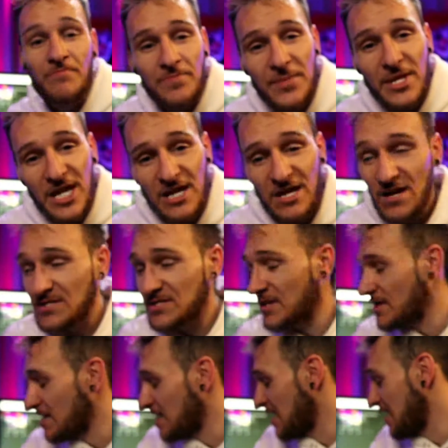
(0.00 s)
kicked it,
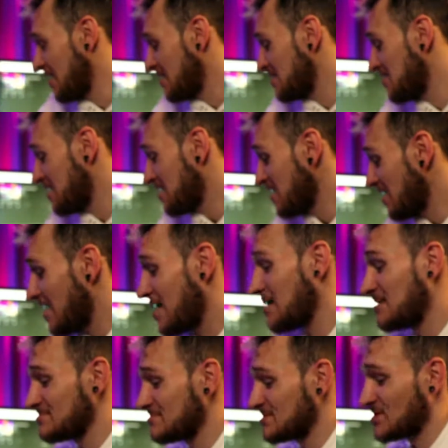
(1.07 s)
and yeah.
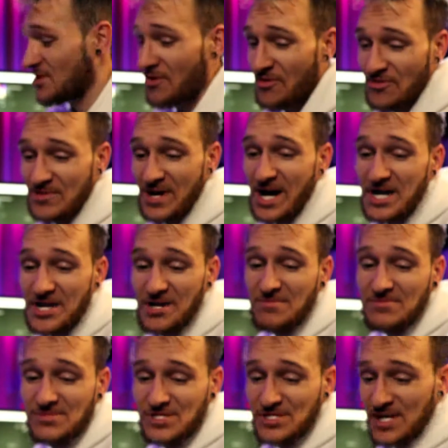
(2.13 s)
So I ended up
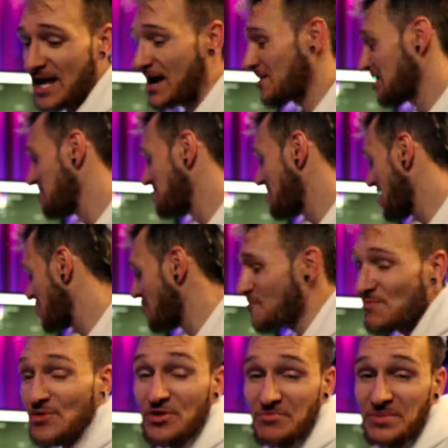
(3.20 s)
just getting back home a
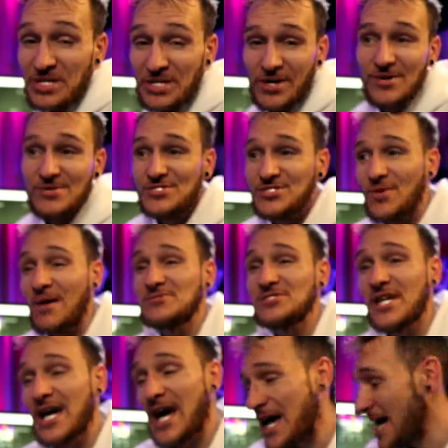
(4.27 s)
little bit ago. So I was like,
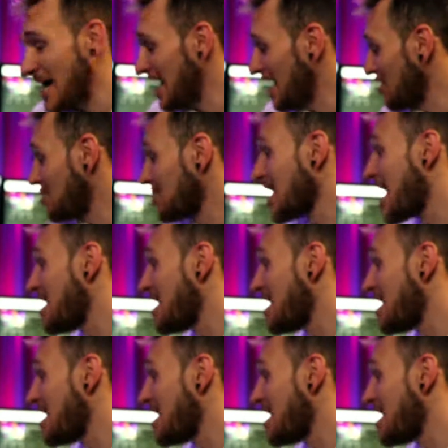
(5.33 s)
hey, I got to go live